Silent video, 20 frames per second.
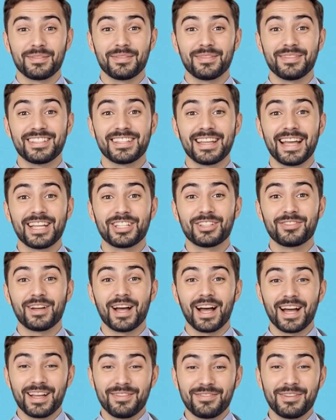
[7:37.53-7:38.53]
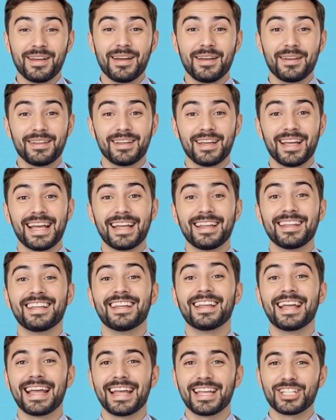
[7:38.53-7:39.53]
Stage 5.
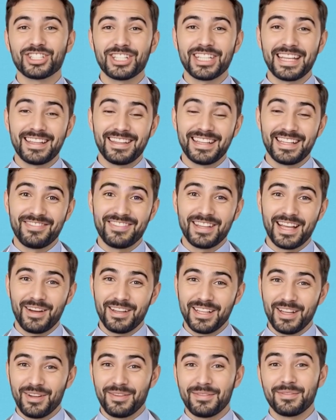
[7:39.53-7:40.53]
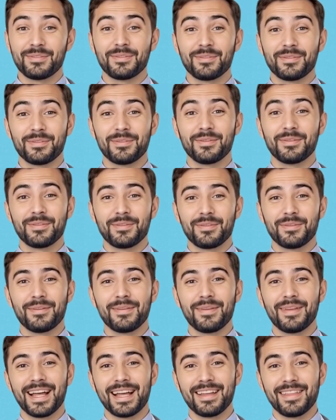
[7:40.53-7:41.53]
End-stage kidney failure.
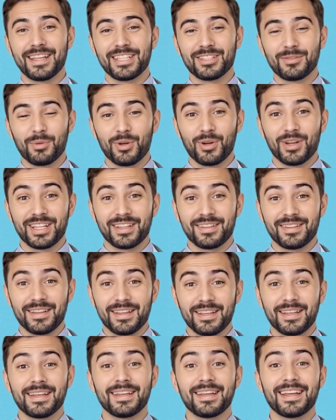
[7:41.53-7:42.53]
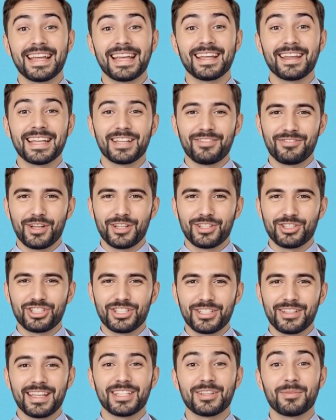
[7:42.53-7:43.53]
At this point, kidney
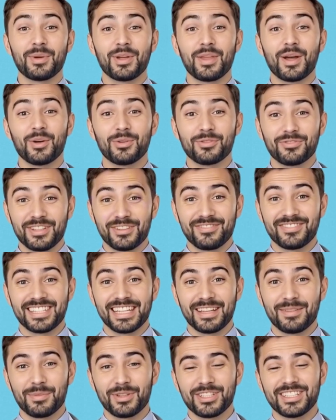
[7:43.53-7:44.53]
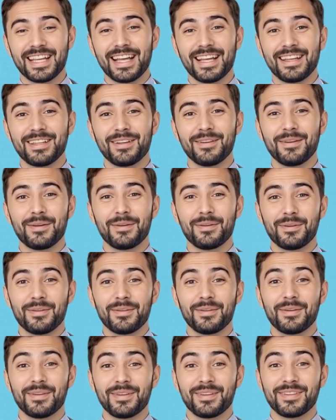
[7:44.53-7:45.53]
function is below 15%.
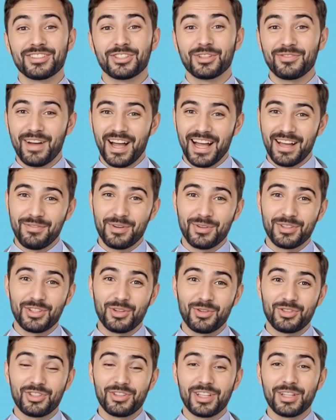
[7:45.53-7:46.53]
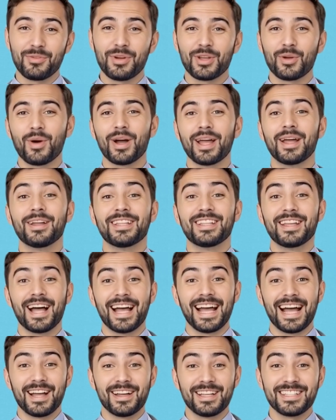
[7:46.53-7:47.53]
Survival usually requires
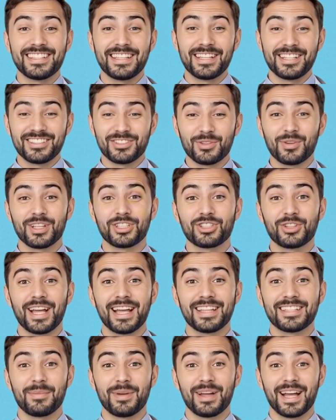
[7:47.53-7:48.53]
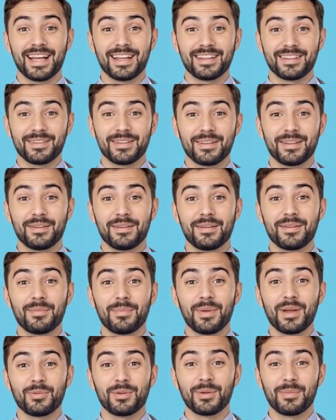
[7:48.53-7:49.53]
dialysis or a transplant,
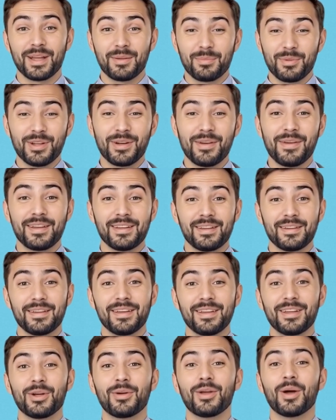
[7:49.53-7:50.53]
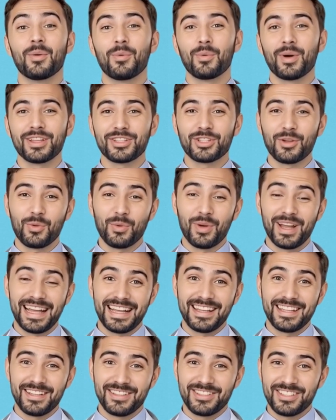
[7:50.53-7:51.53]
but remember, you don't want to
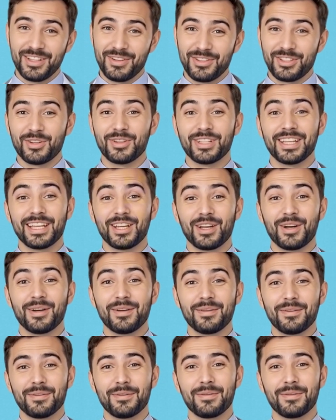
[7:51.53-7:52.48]
wait until you're here.